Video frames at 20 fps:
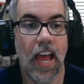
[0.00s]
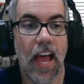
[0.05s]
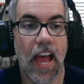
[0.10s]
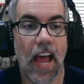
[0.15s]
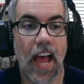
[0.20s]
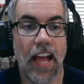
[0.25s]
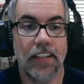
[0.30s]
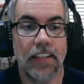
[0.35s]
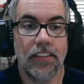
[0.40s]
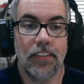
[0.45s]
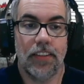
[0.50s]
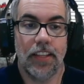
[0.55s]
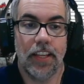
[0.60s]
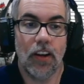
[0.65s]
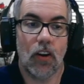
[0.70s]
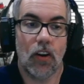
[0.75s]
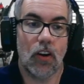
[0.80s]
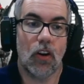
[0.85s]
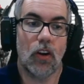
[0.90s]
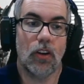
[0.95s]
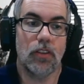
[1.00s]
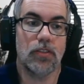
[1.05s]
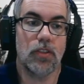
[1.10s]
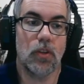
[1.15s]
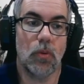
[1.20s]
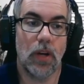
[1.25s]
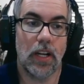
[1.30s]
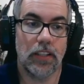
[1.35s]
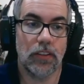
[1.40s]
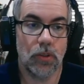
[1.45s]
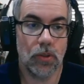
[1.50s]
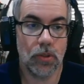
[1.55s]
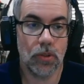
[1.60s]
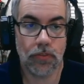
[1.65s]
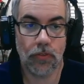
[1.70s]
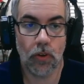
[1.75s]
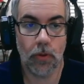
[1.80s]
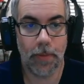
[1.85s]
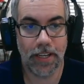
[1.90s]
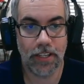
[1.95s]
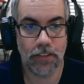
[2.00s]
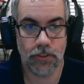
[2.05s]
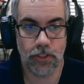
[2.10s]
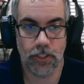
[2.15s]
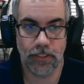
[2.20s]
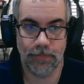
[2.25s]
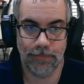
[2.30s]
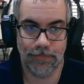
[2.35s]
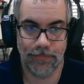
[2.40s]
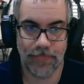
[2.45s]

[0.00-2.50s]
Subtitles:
And they are also a loose formation.